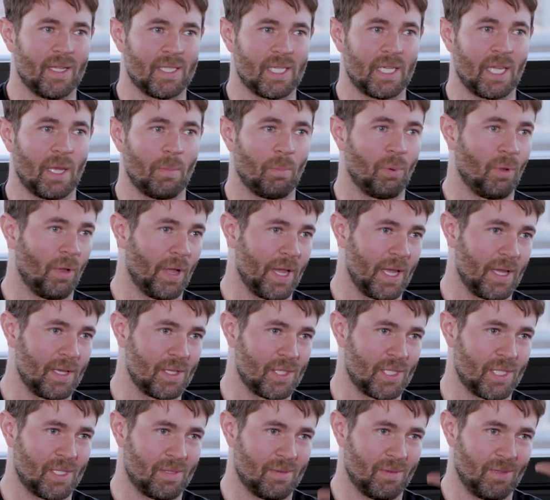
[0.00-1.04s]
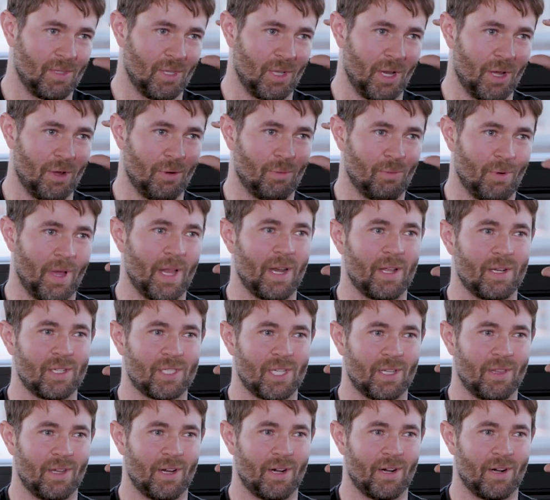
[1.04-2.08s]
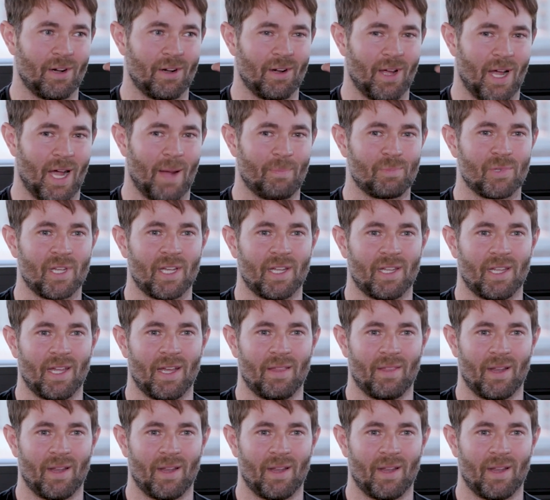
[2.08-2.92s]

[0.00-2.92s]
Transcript: to get plays, read into their optic,